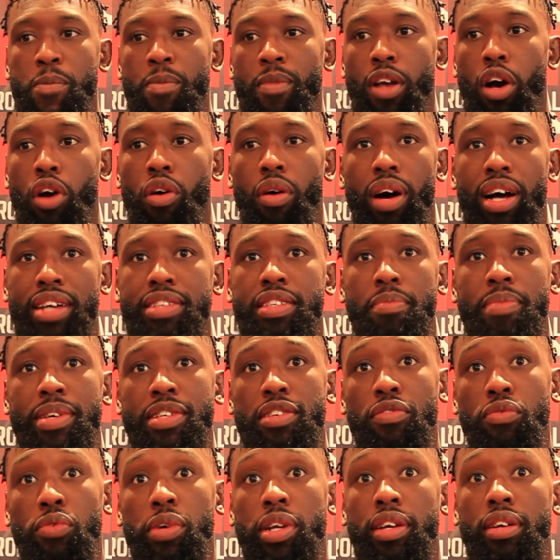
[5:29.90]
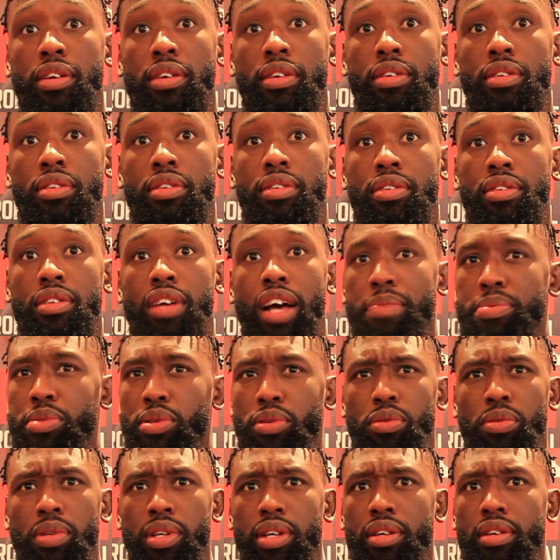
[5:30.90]
Oh, I see myself winning.
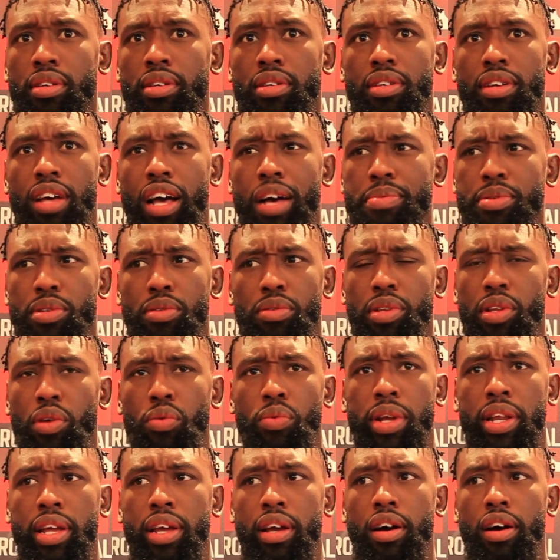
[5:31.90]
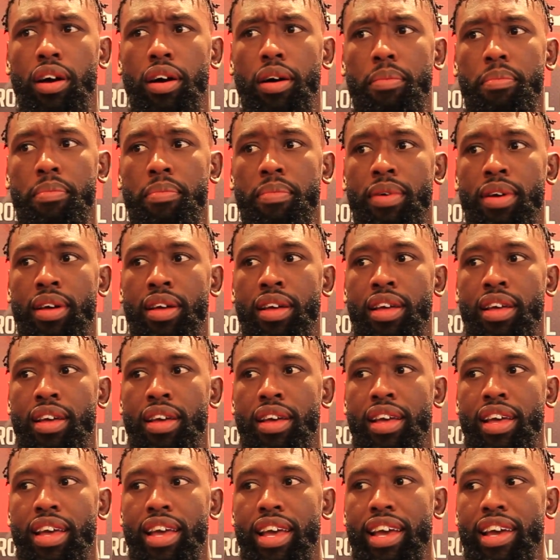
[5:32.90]
Absolutely. Absolutely winning.
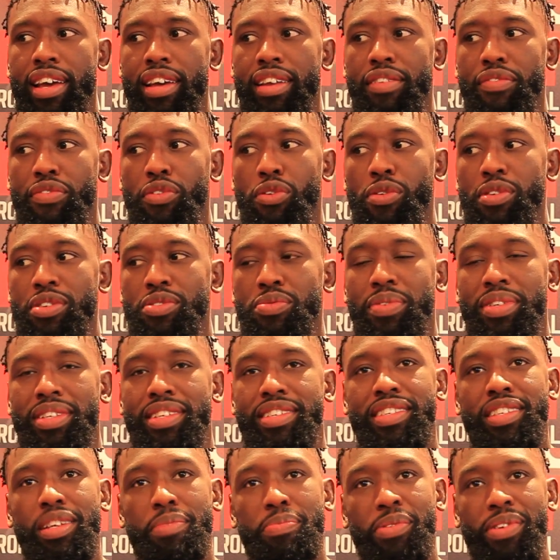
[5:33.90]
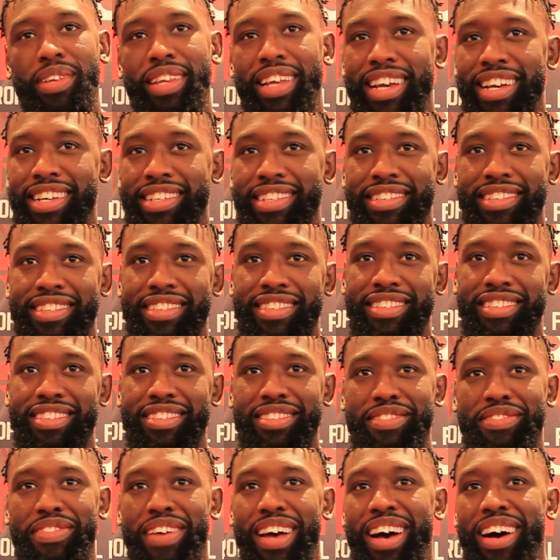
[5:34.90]
And, of course, with the stipulations
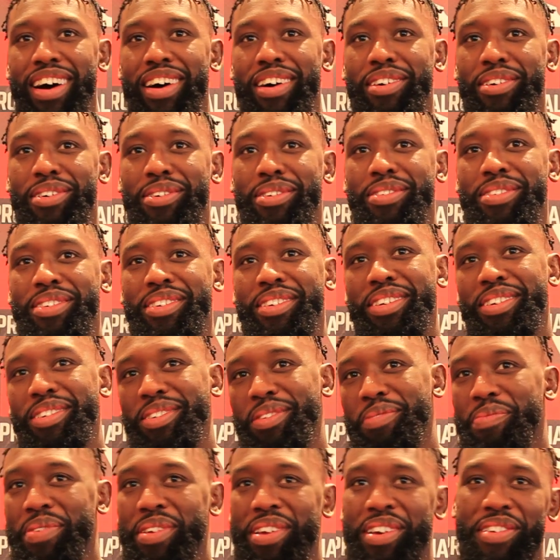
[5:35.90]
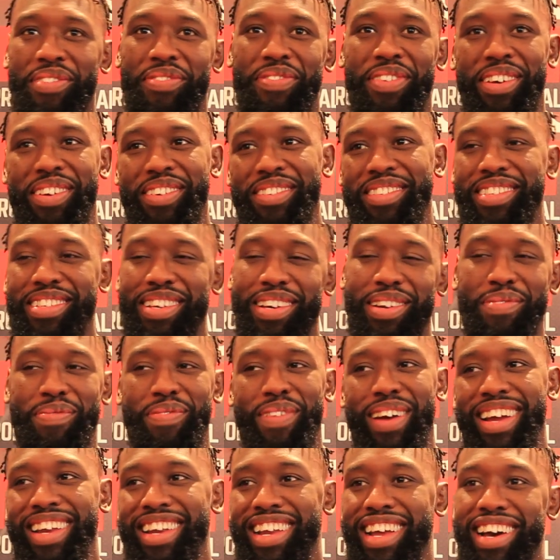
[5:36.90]
of how, you know, the PFL is set up
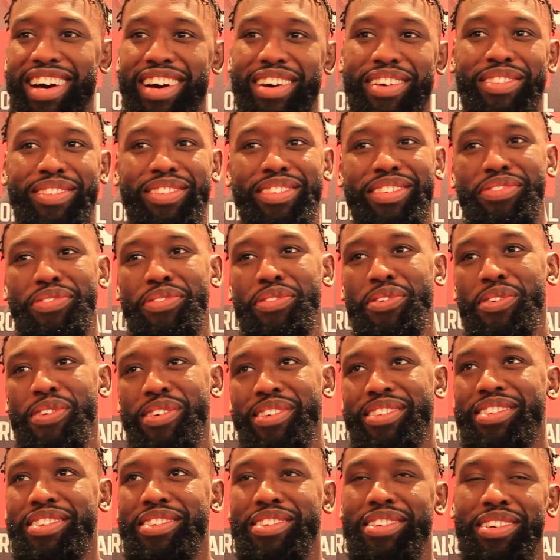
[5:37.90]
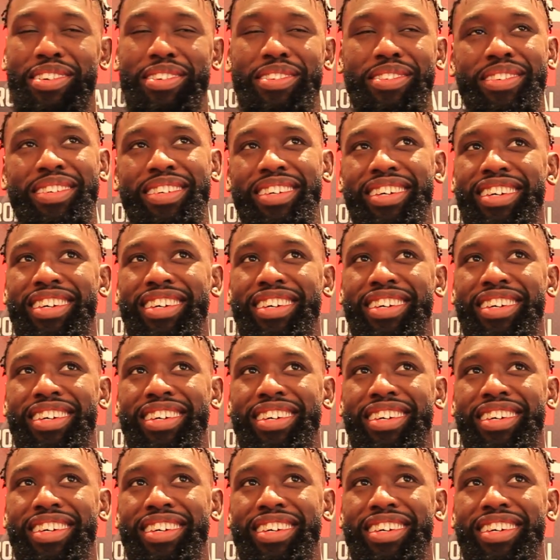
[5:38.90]
right now, of course, you know,